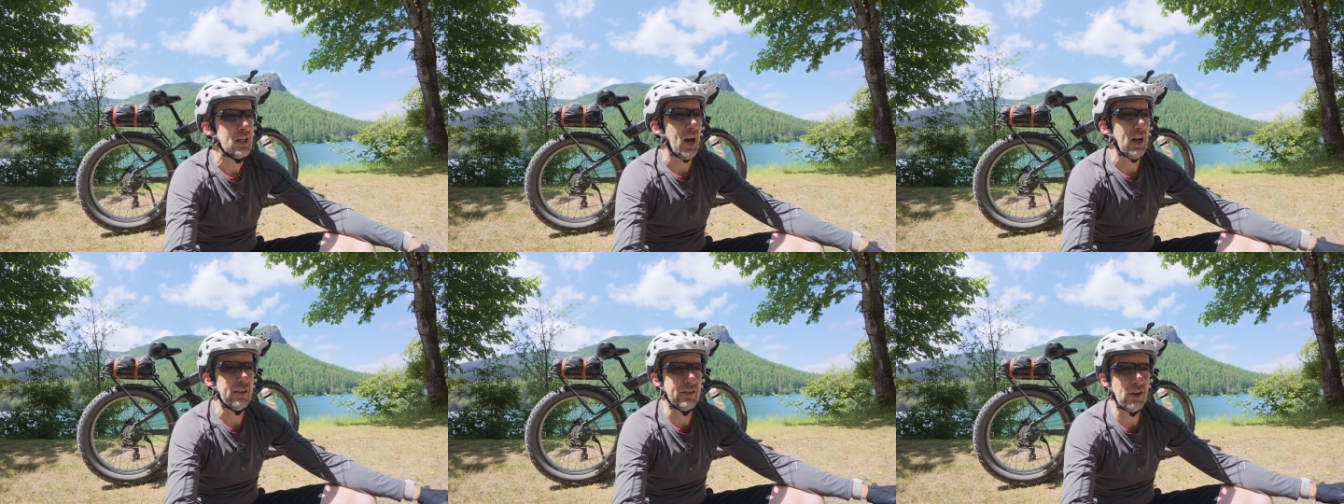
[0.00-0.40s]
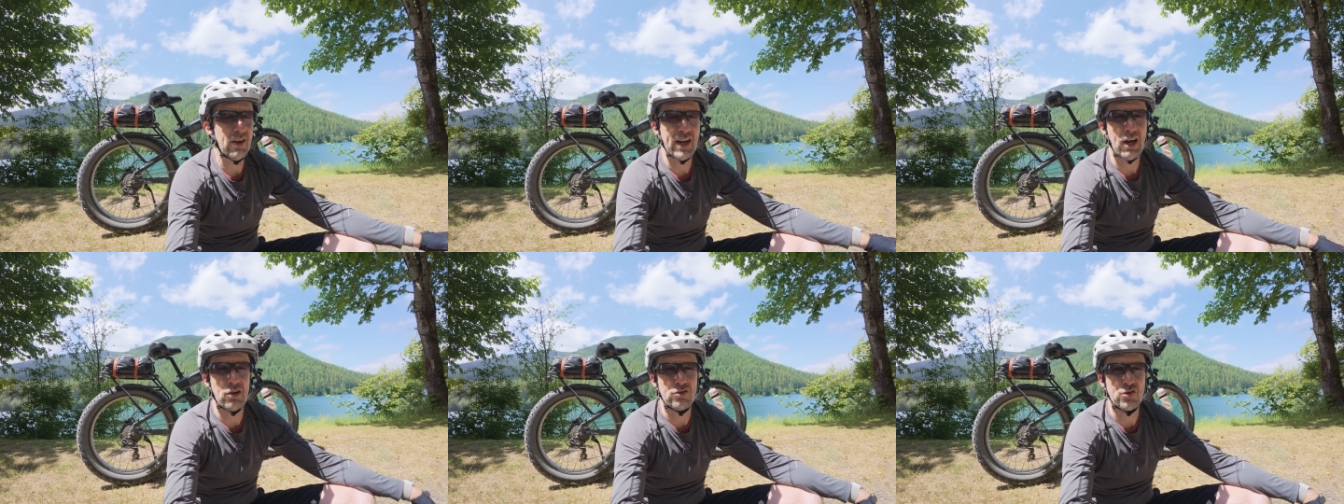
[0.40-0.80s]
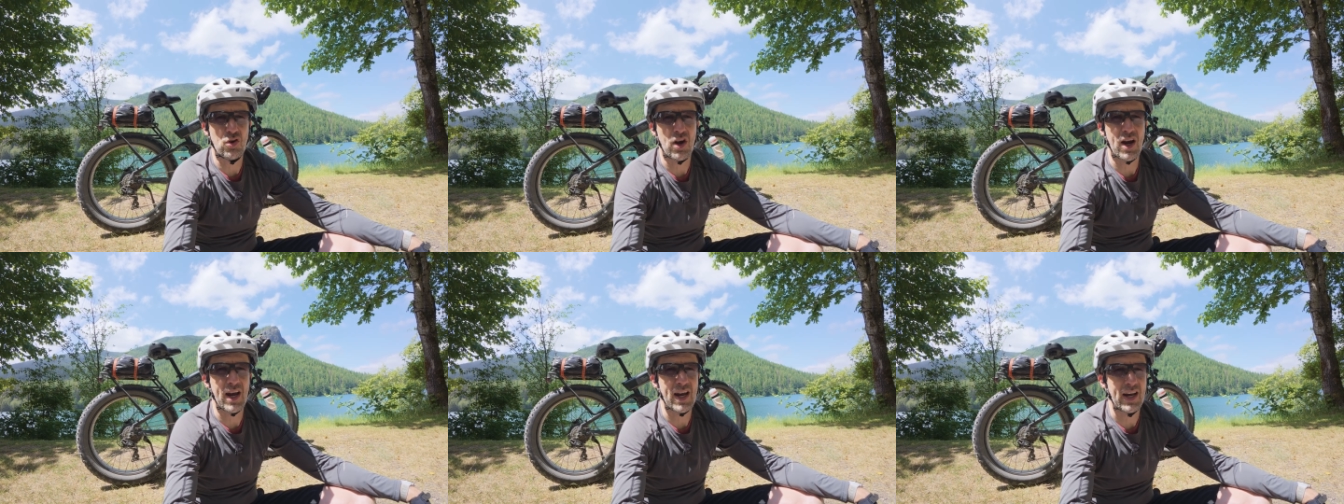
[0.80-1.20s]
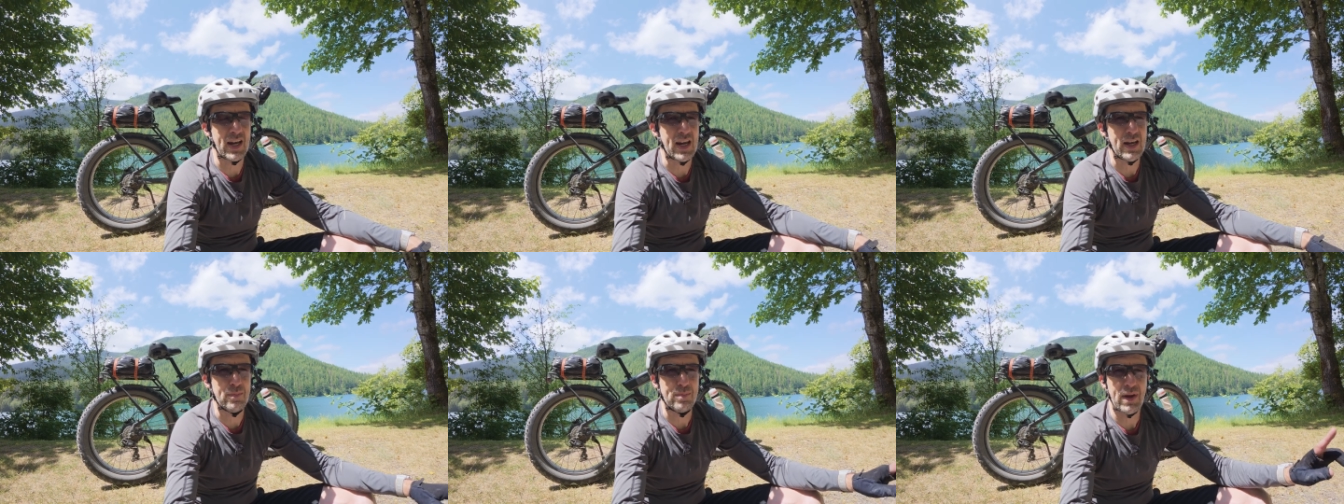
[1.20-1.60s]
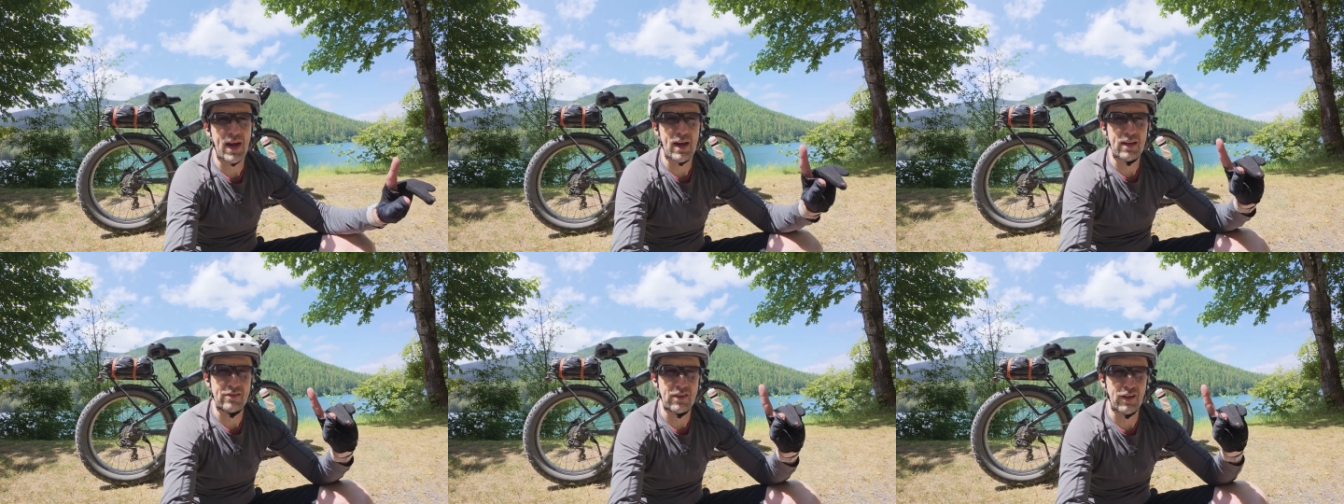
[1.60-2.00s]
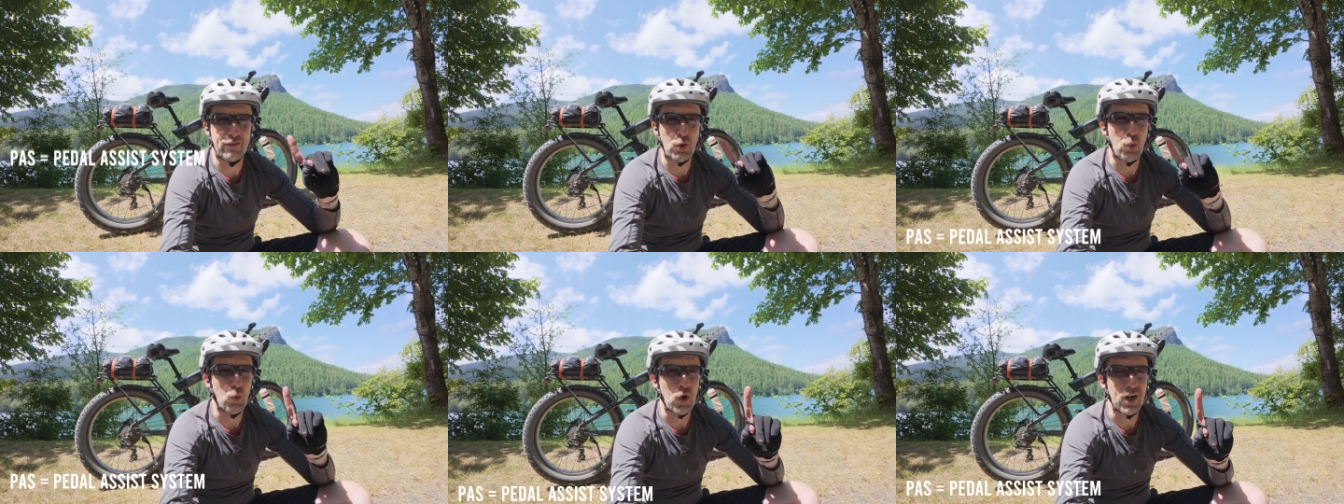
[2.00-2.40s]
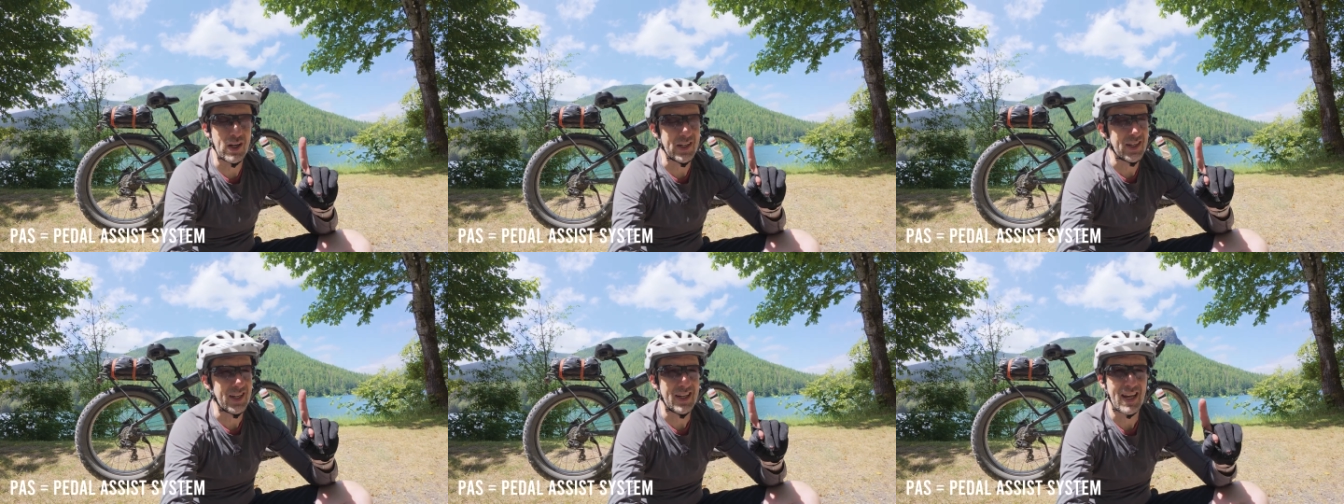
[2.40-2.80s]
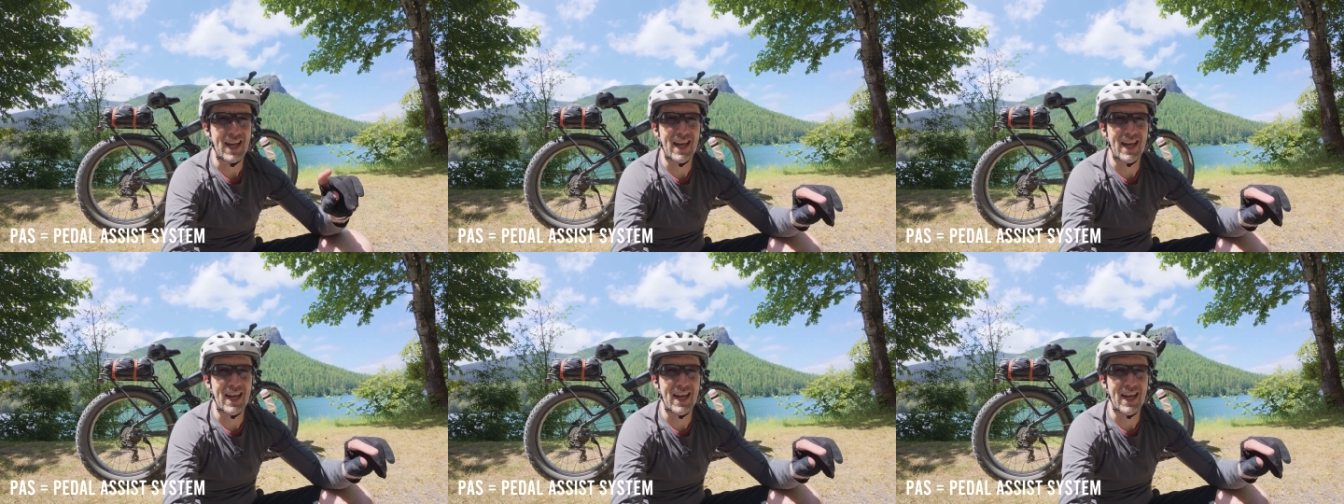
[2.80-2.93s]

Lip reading: I started out trying in PAS level 1,